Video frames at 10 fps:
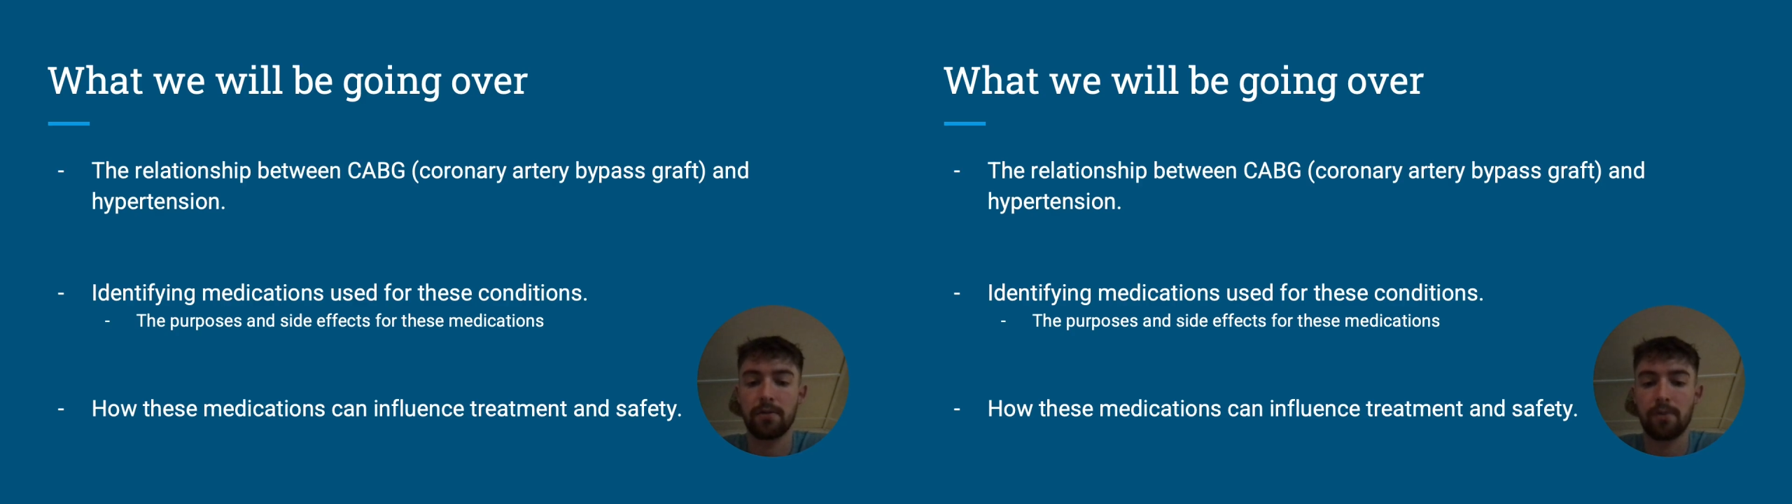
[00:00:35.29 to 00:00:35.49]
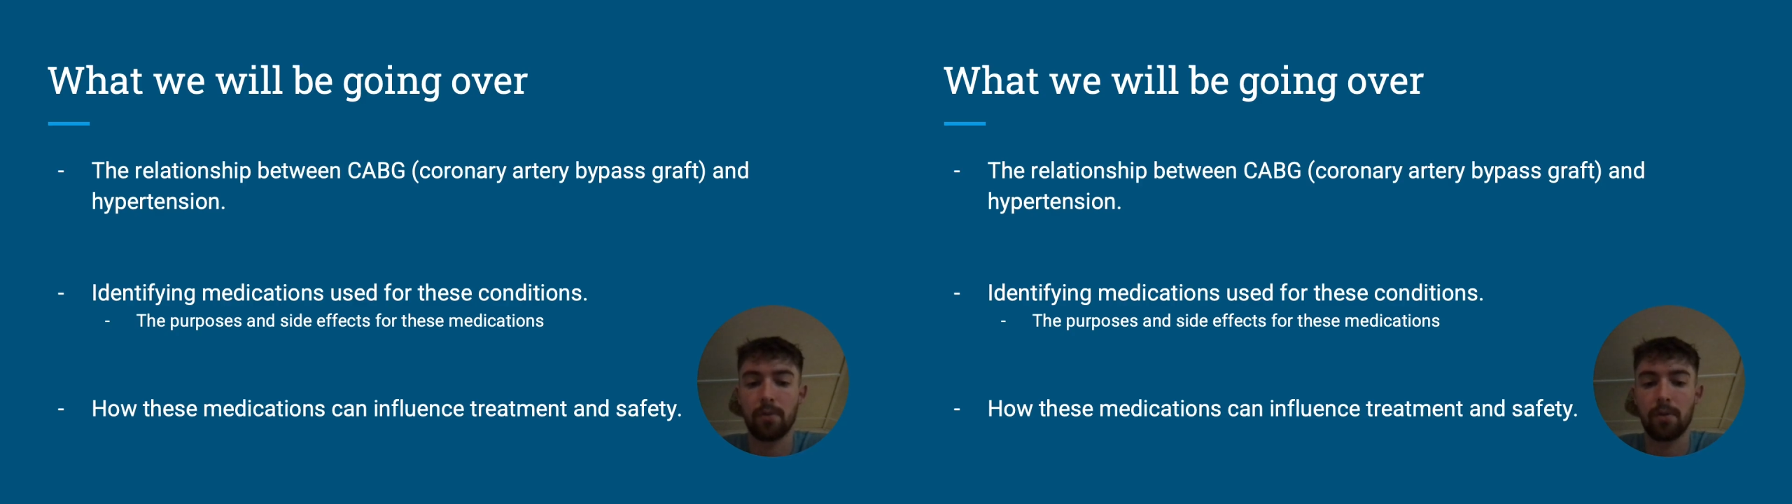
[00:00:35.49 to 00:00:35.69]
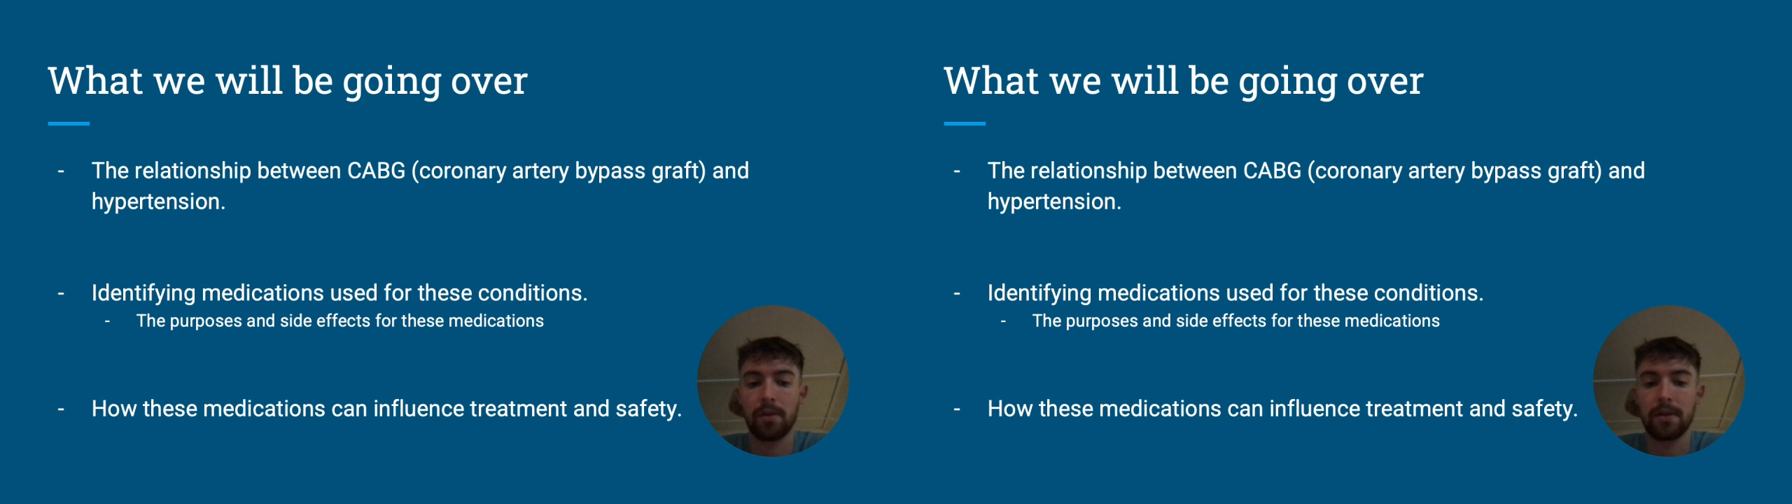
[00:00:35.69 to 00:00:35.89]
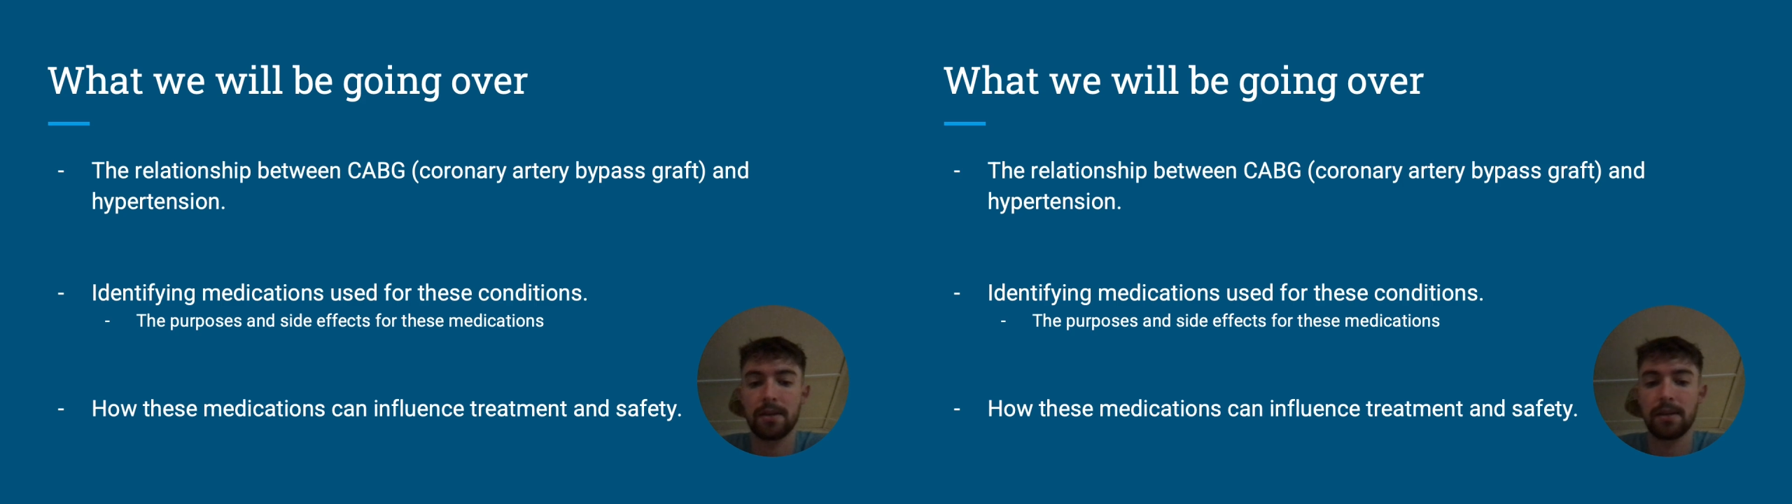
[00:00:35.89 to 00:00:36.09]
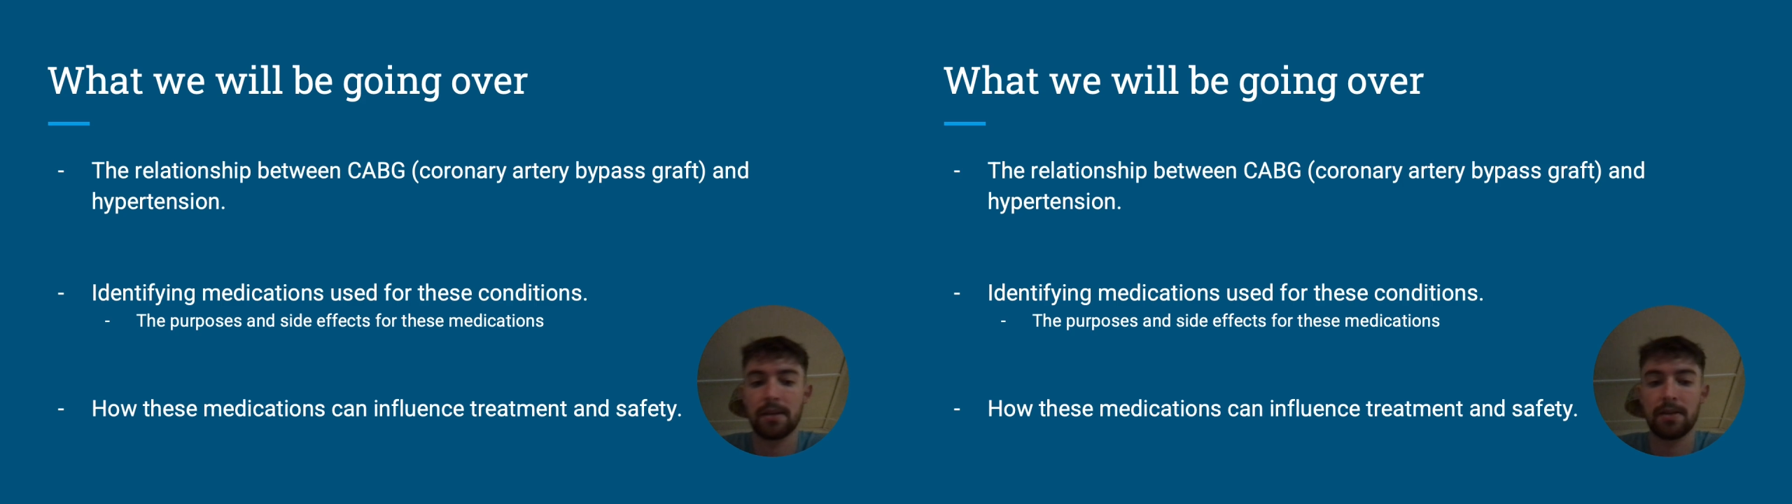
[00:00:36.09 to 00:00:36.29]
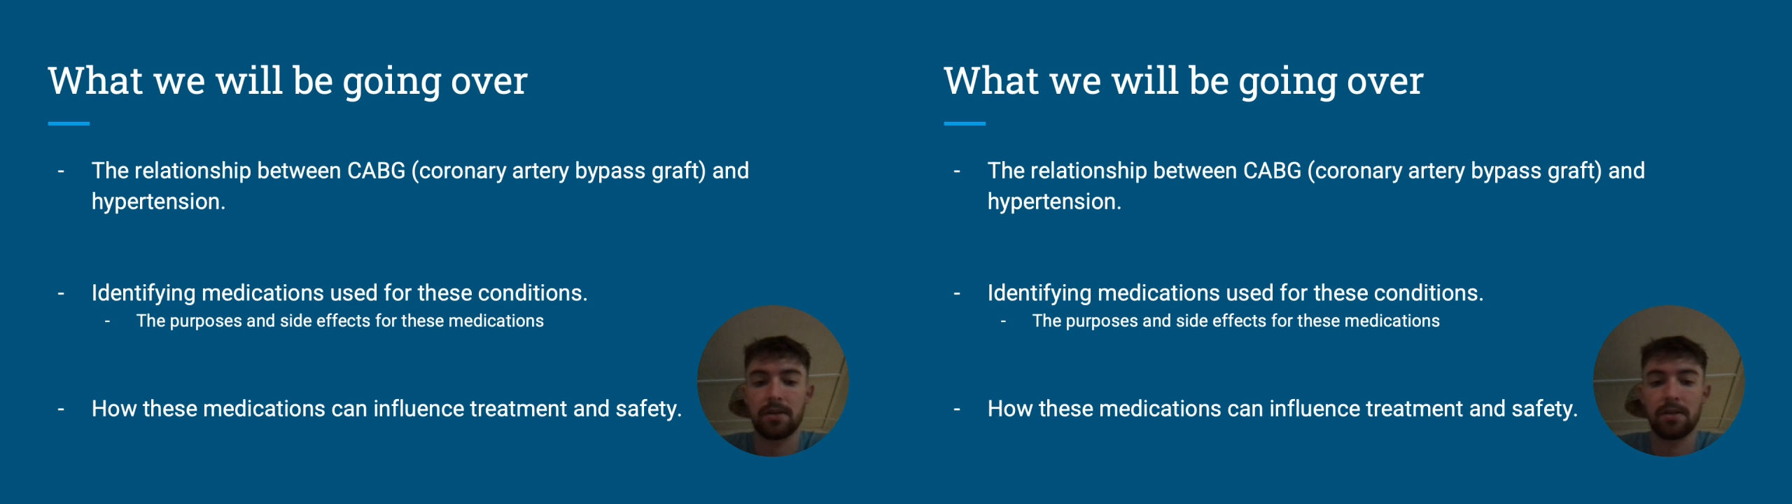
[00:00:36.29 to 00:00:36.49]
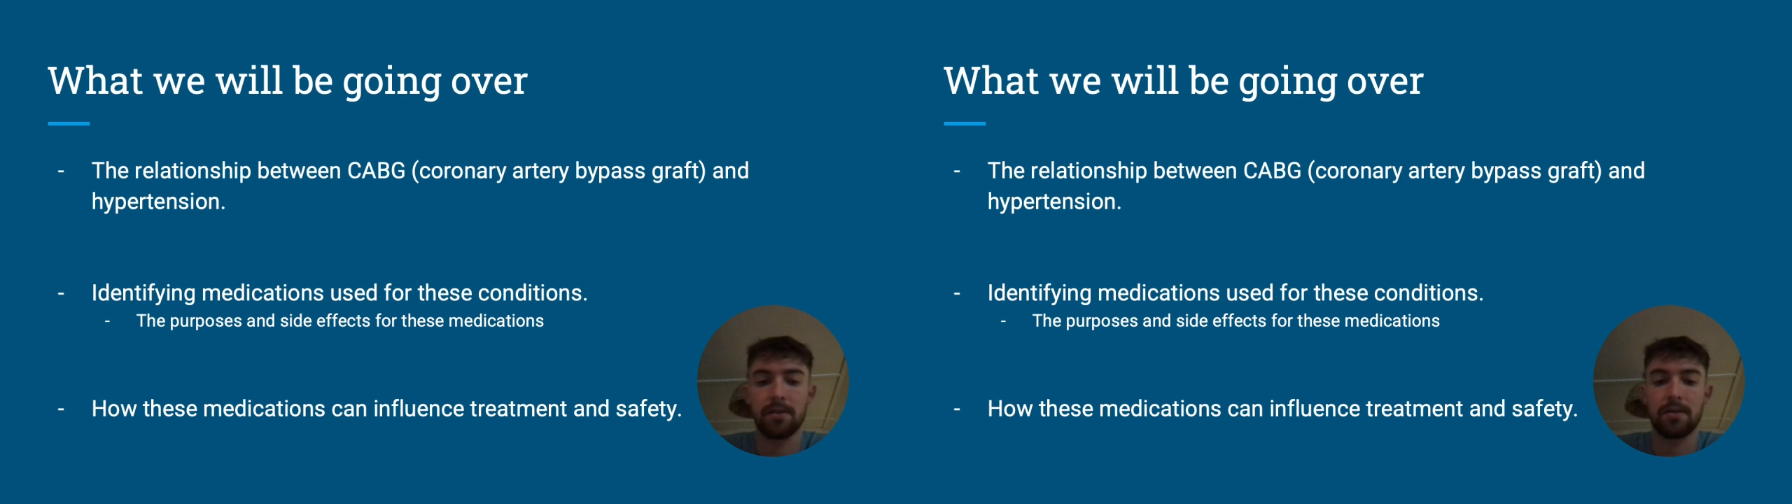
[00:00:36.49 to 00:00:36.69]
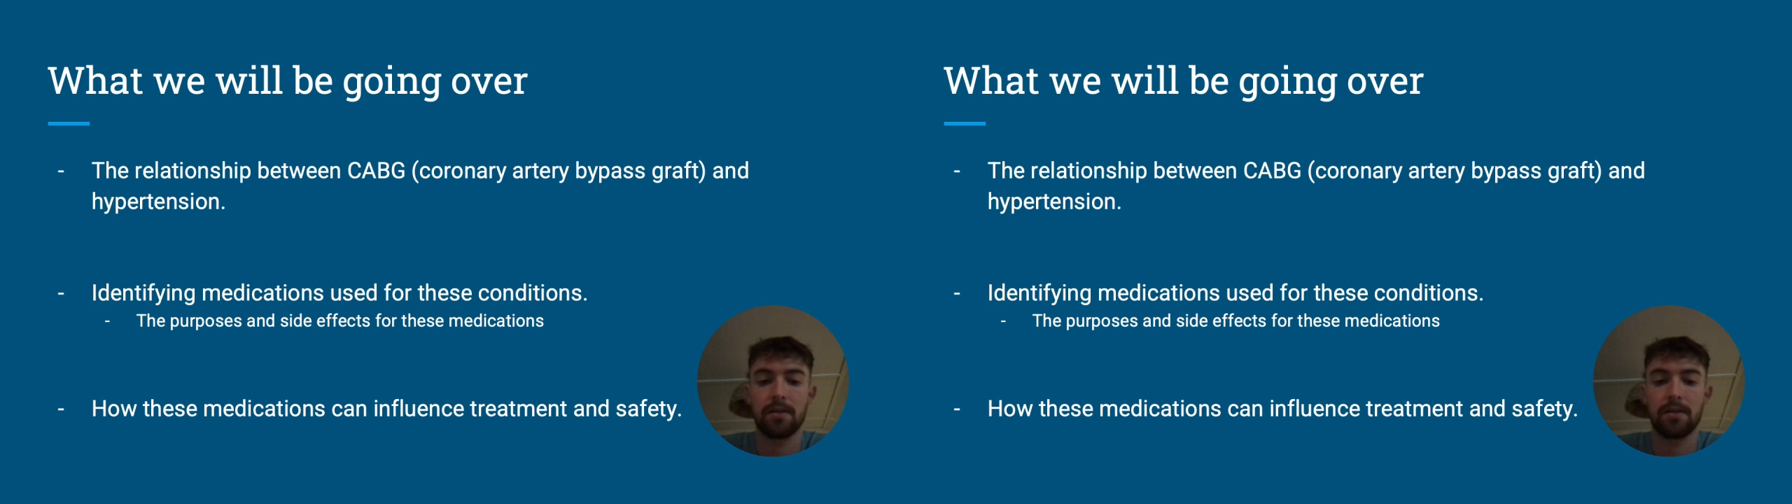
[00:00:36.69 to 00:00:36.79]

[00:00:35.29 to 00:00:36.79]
for these conditions,